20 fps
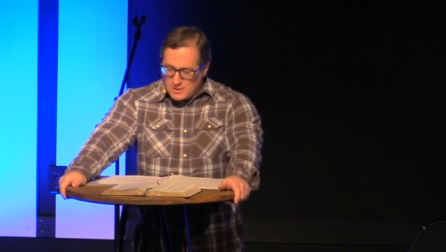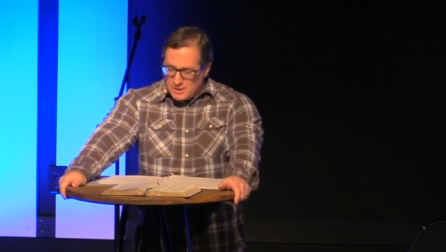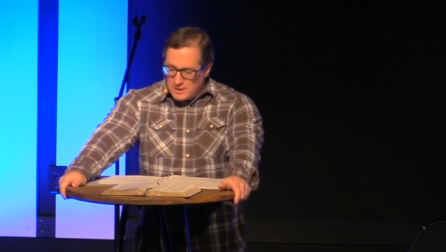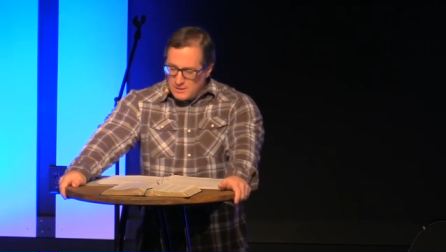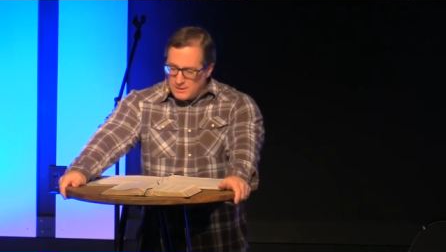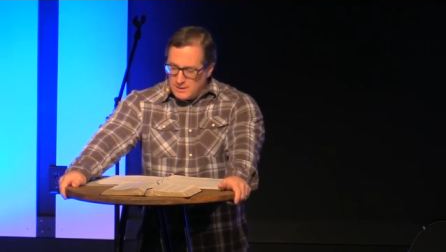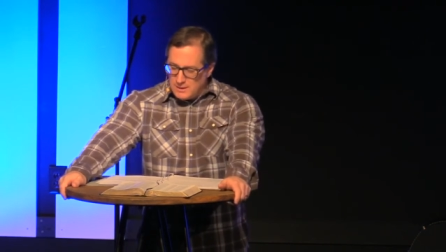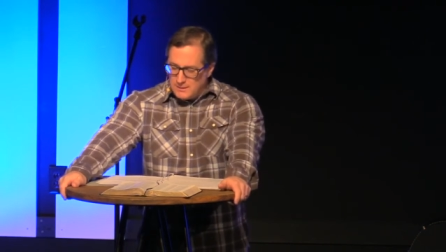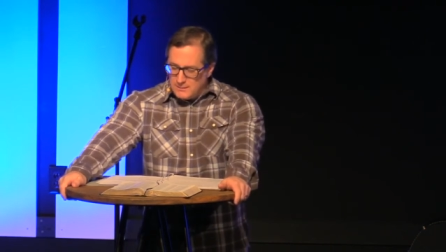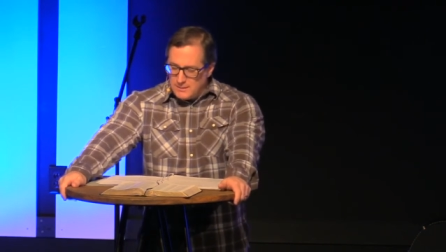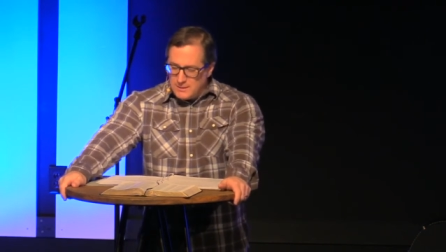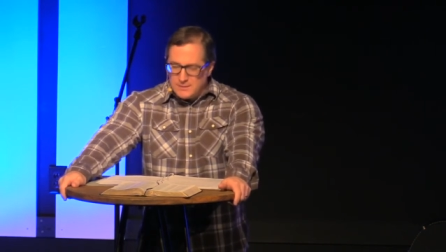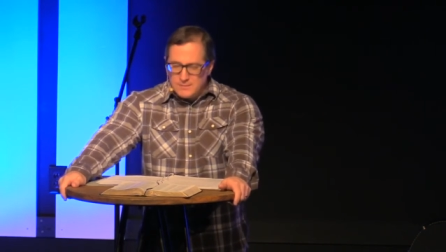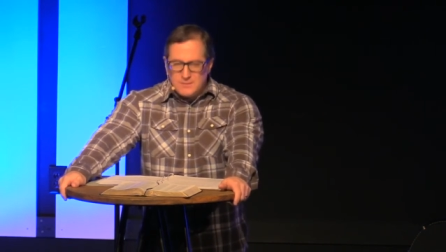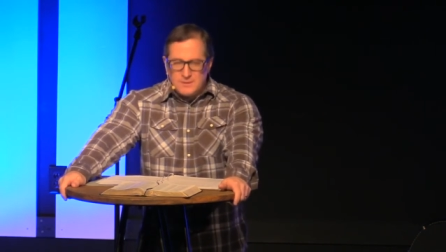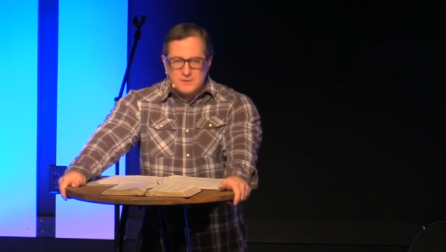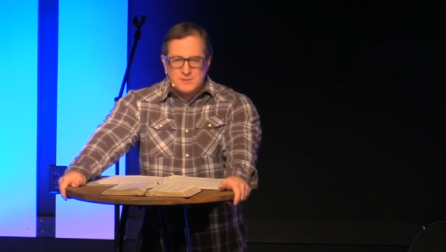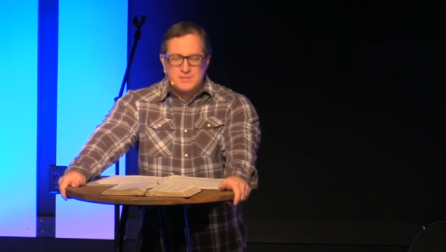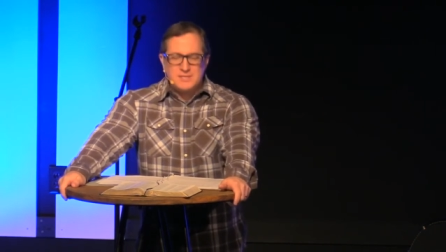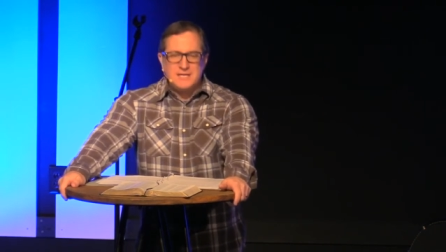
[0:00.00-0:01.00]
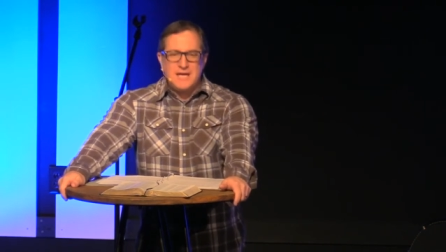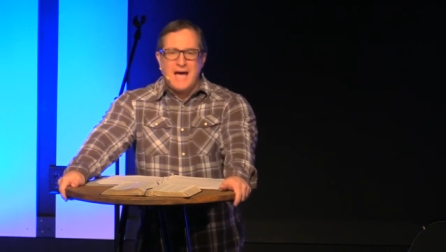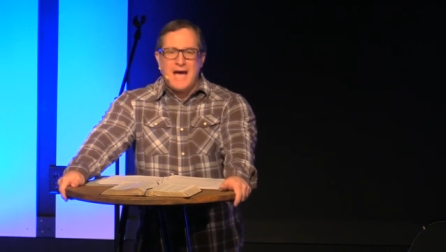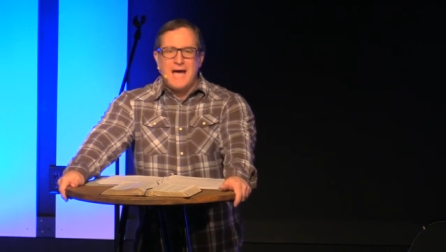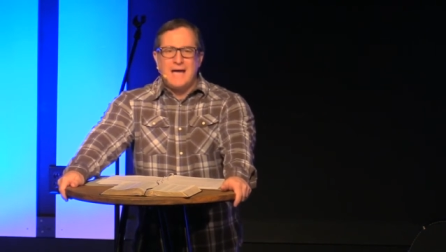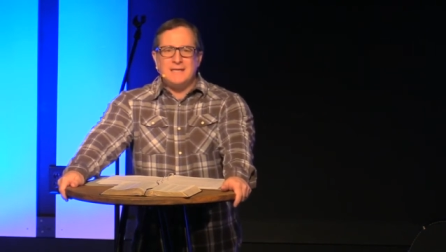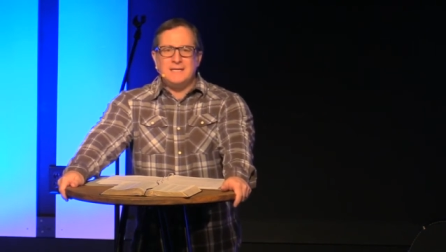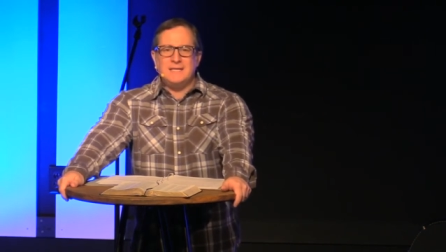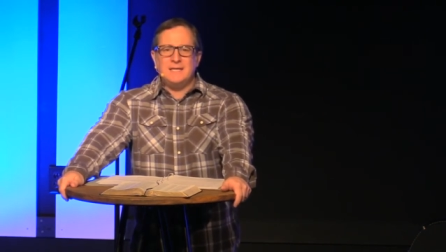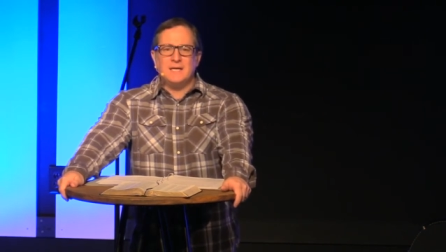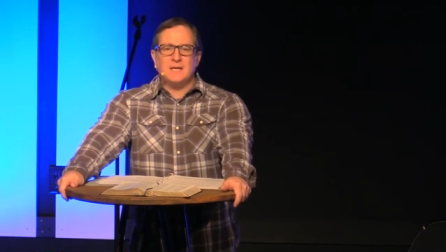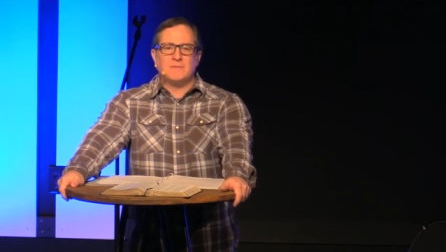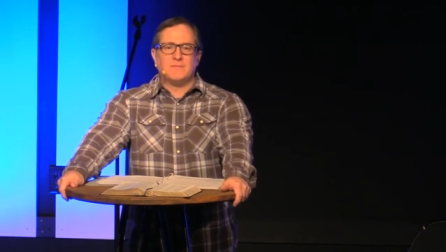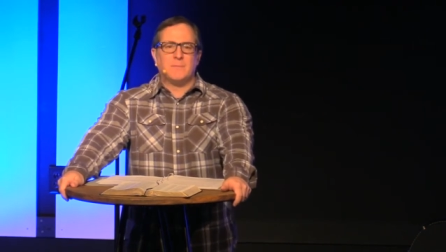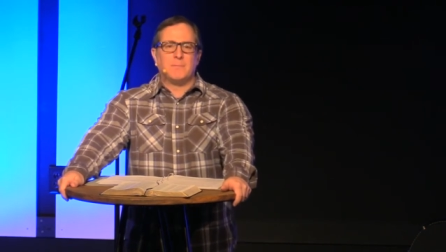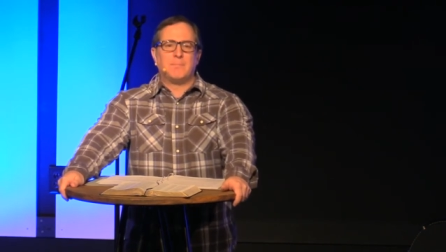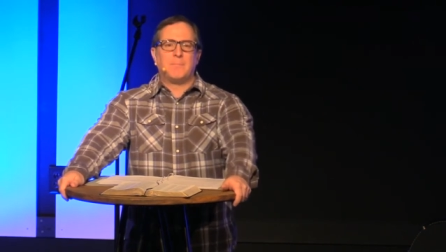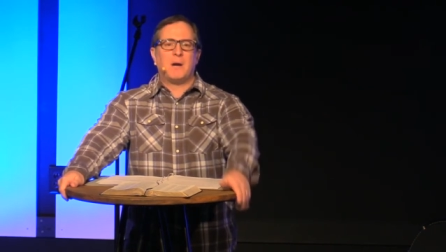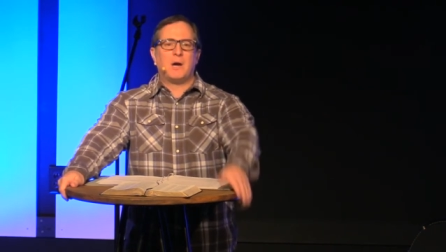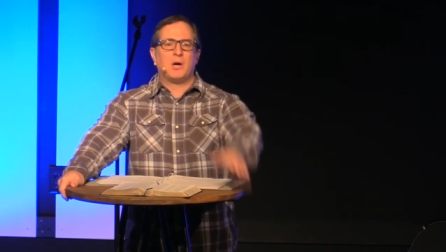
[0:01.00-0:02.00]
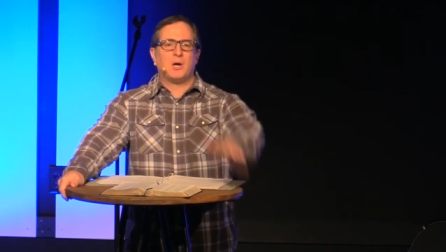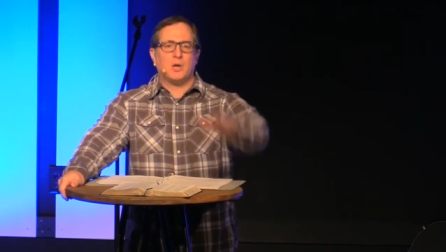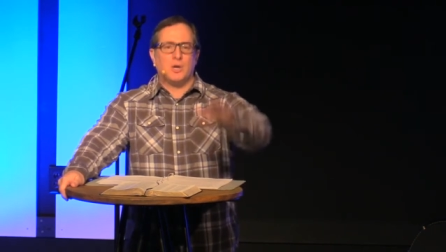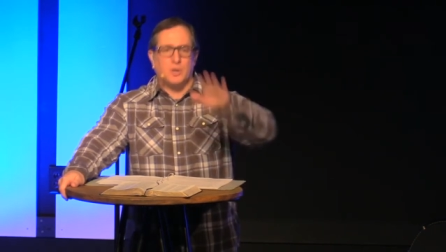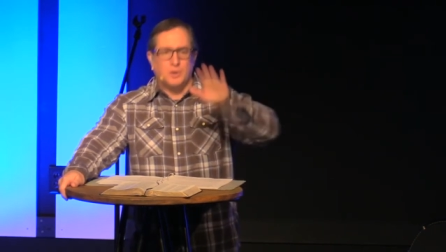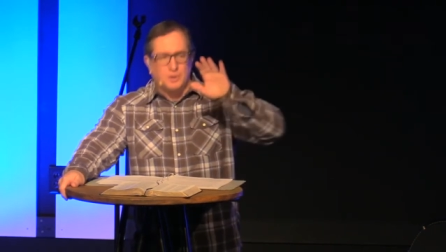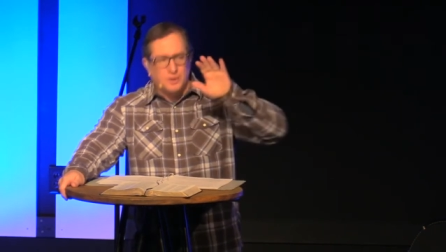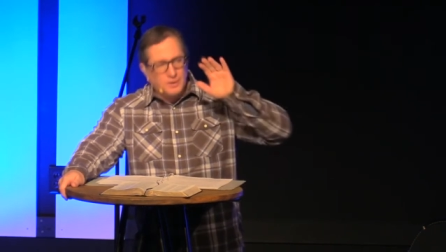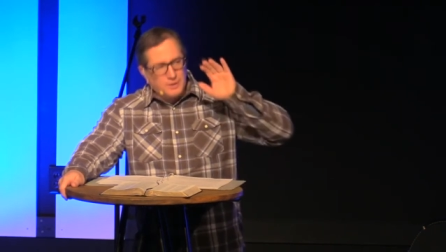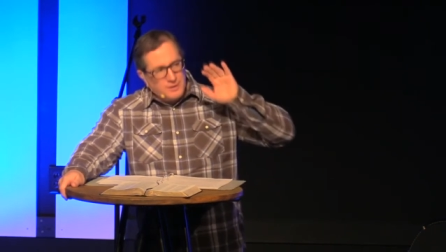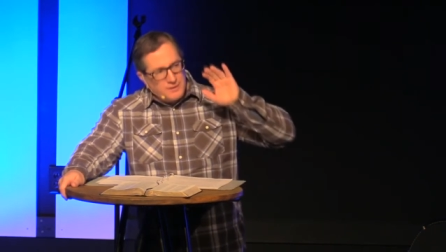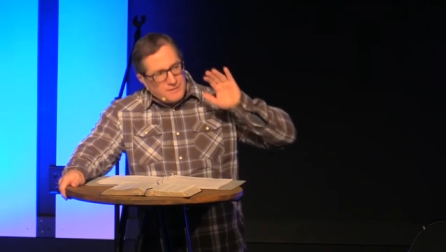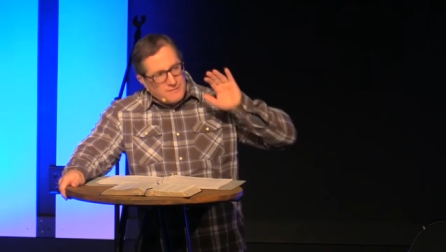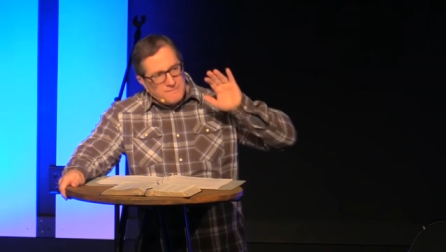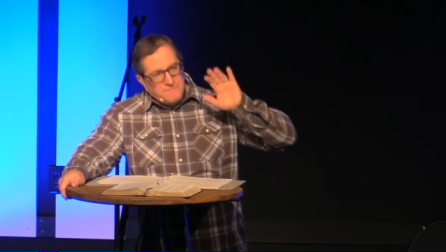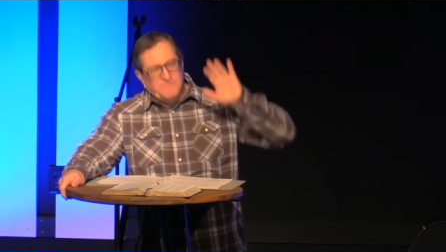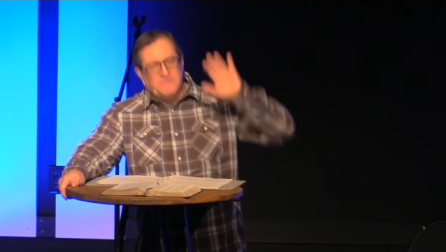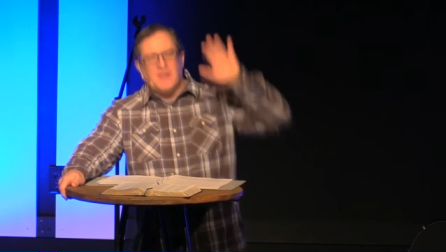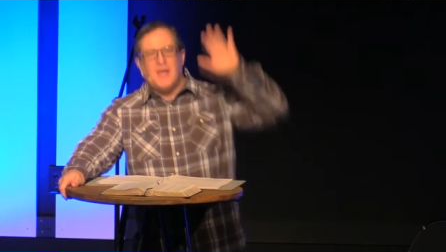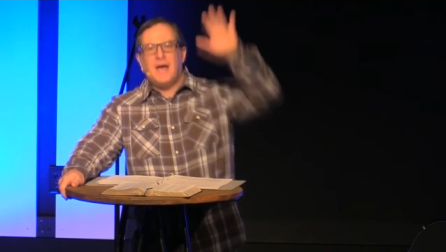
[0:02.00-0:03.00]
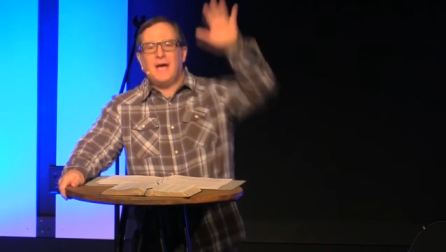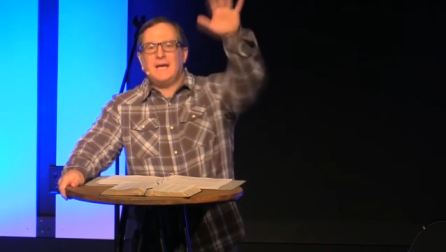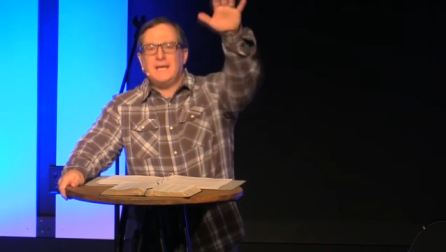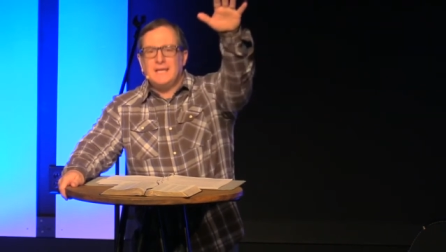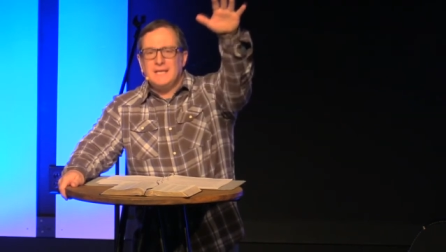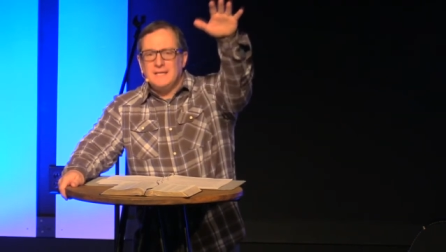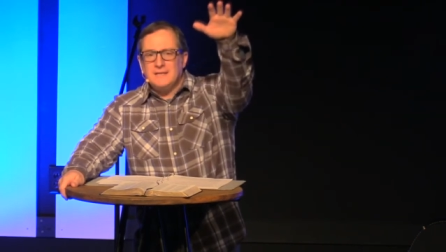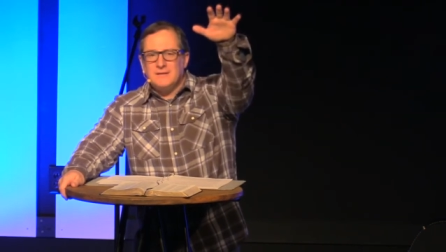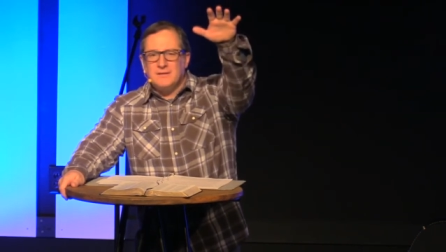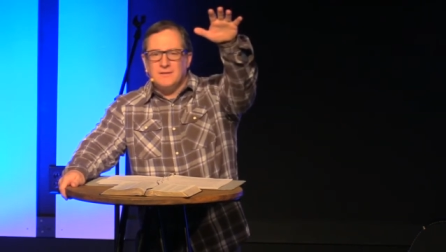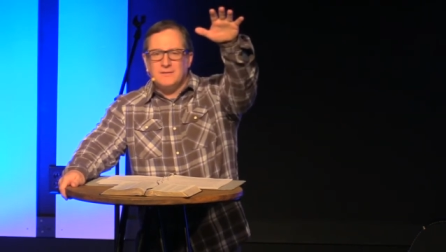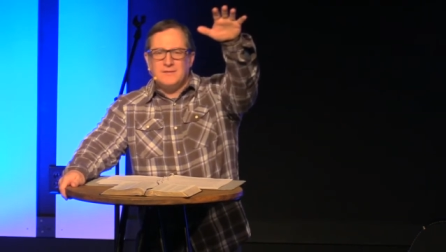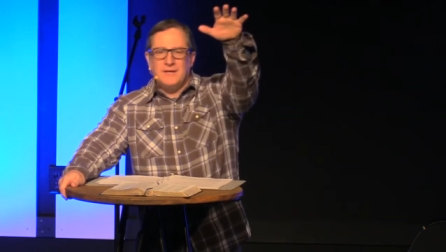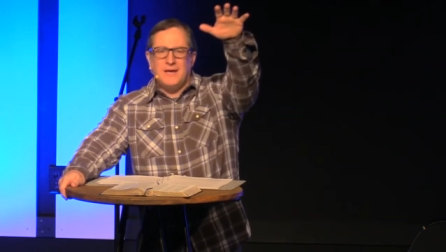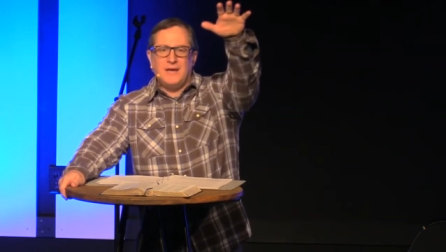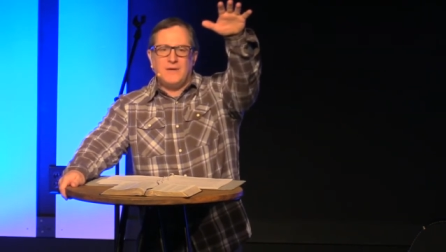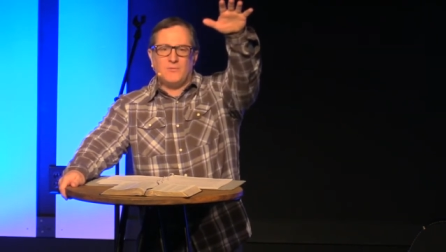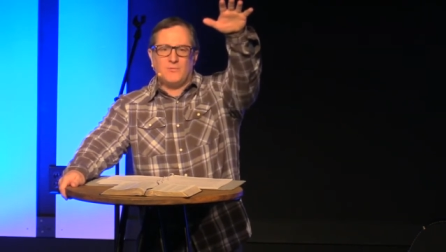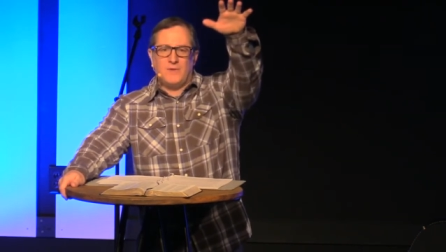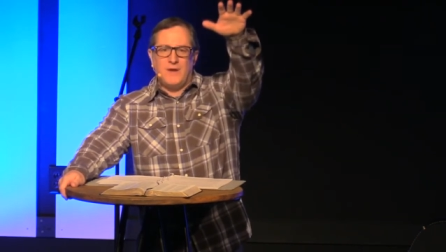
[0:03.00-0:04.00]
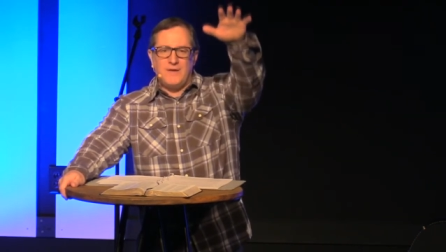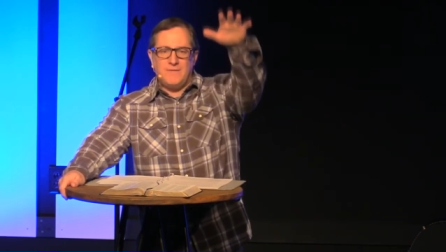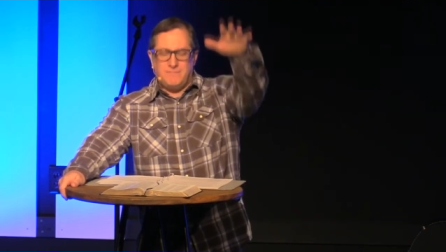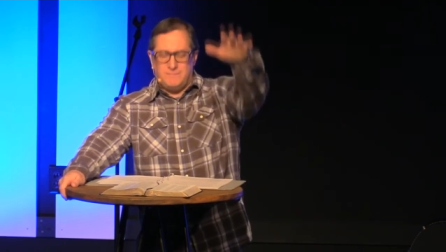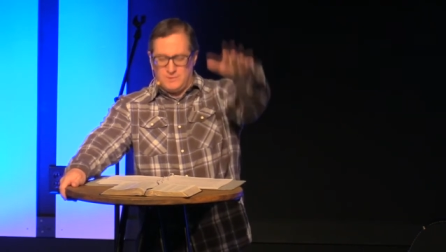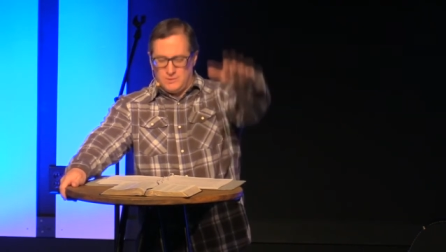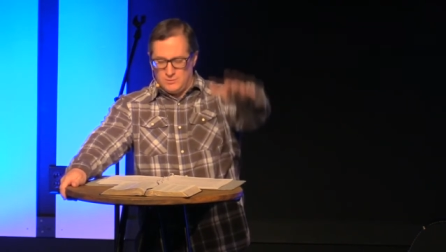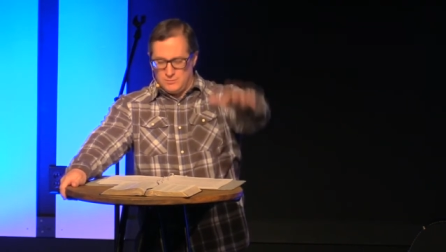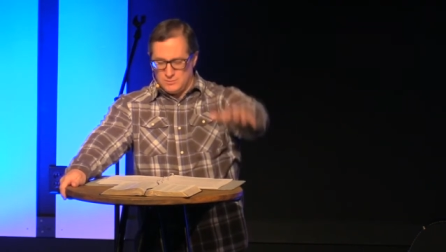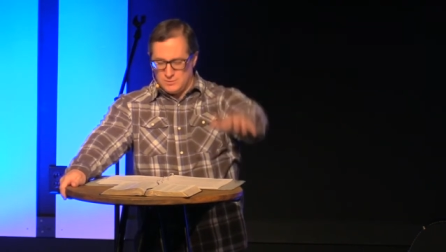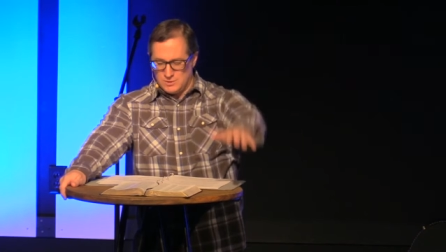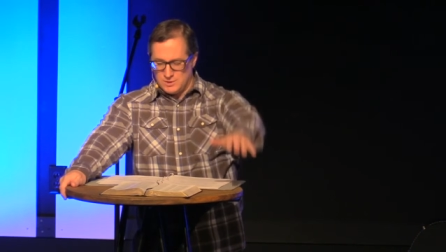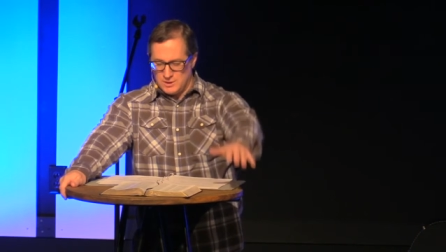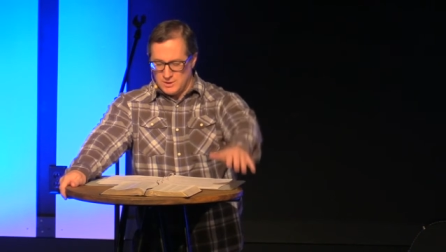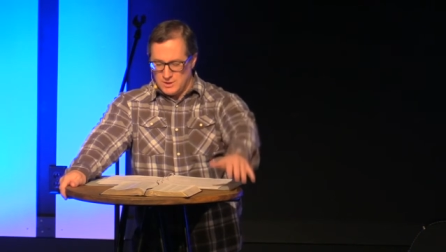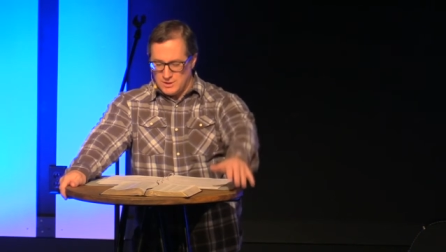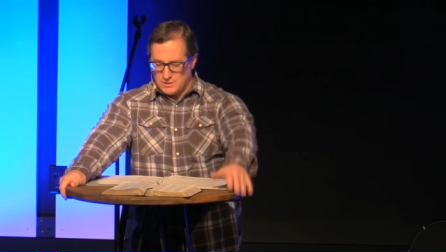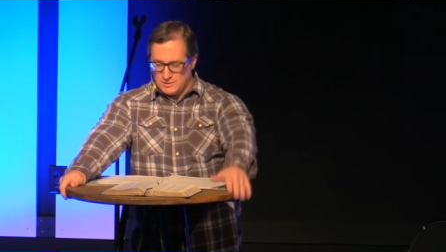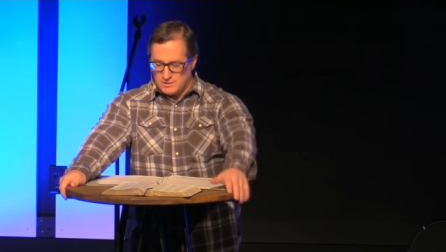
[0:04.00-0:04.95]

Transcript: it's the idea of a bird flying to take refuge,